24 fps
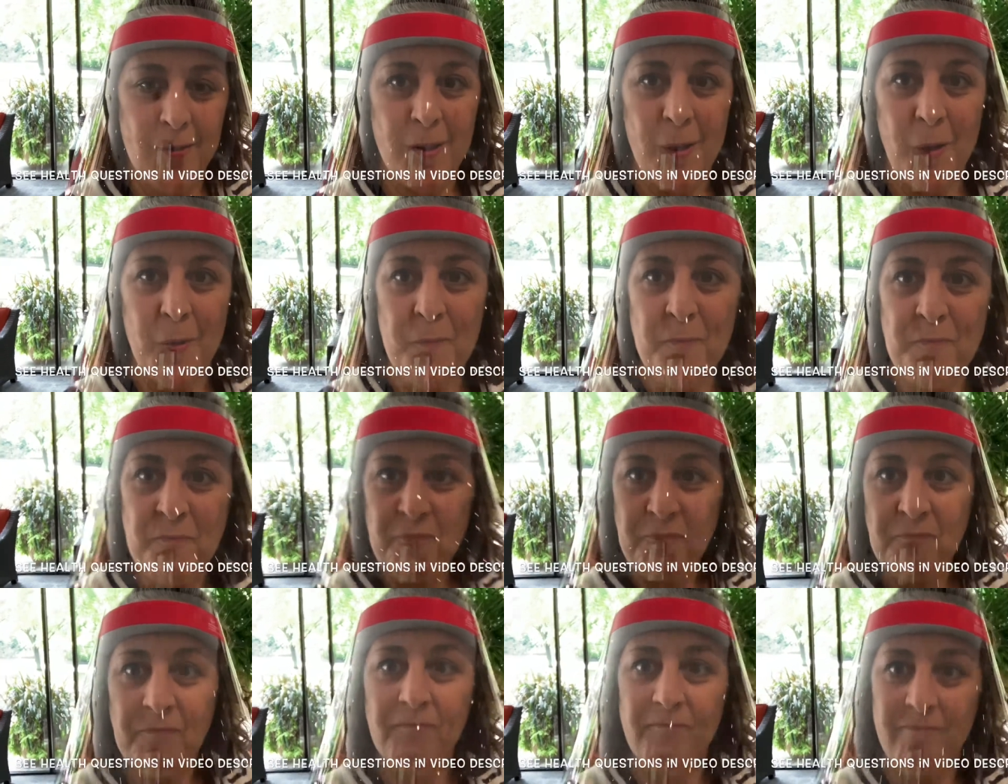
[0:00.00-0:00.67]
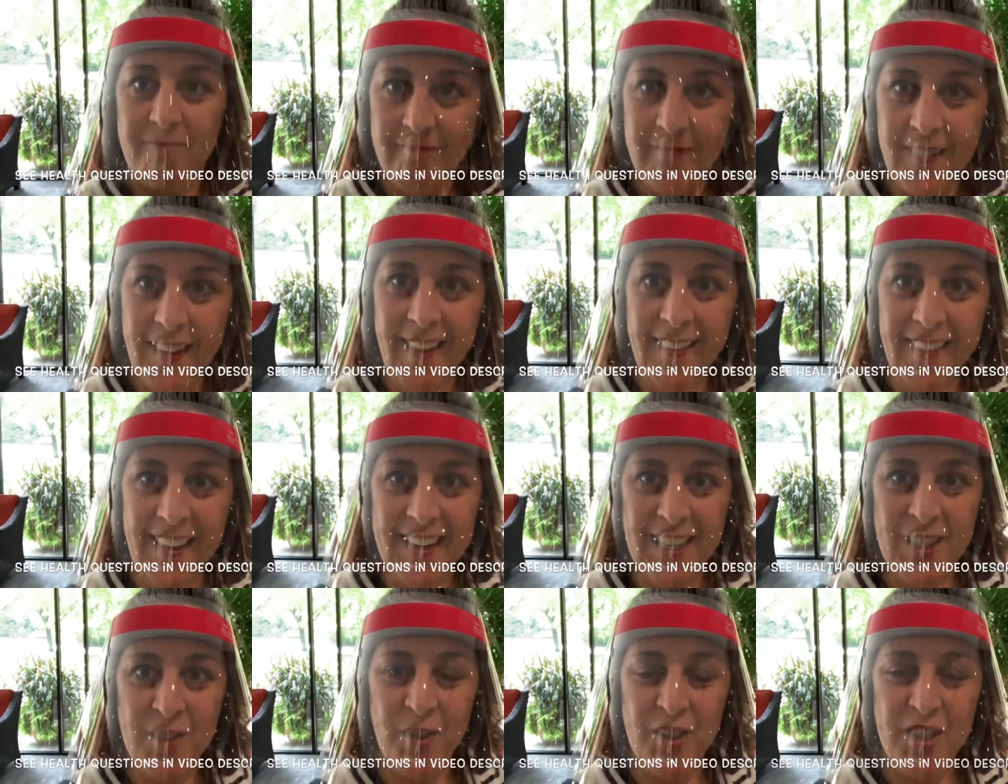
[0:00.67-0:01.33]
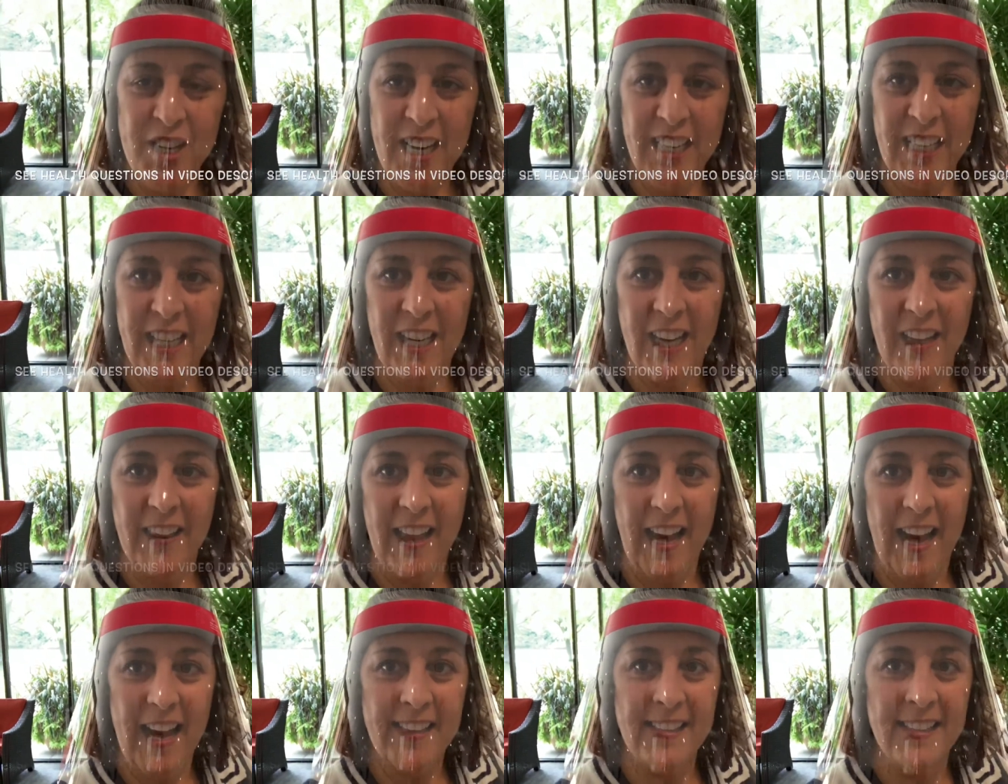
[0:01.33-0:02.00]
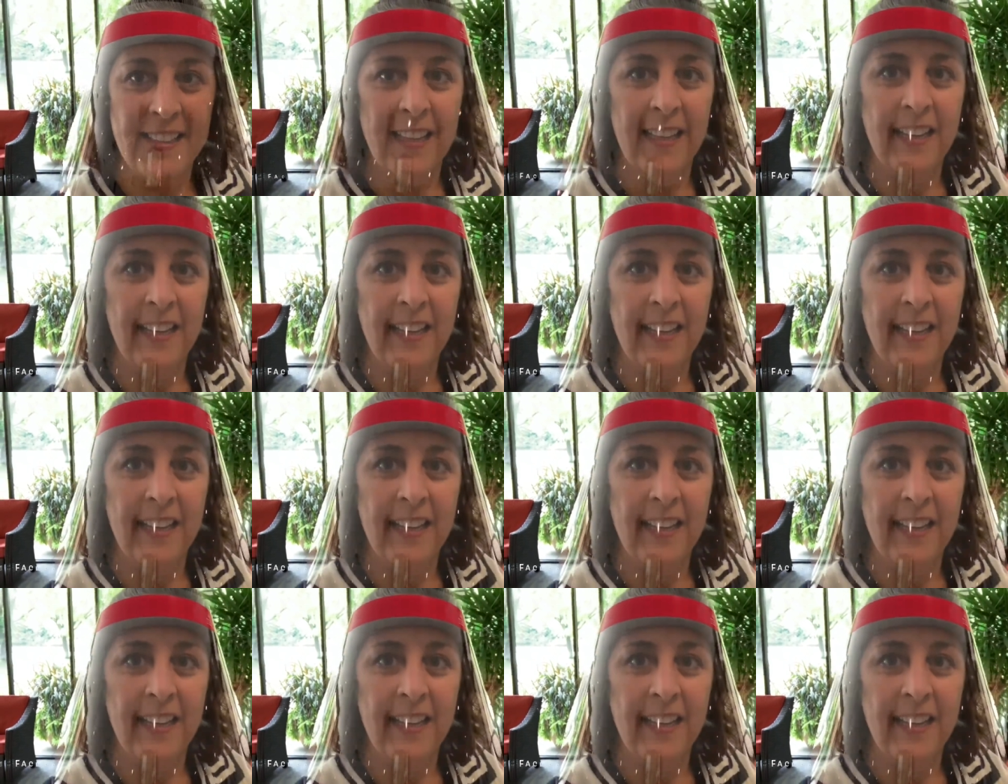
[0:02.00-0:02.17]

So thanks for checking on that.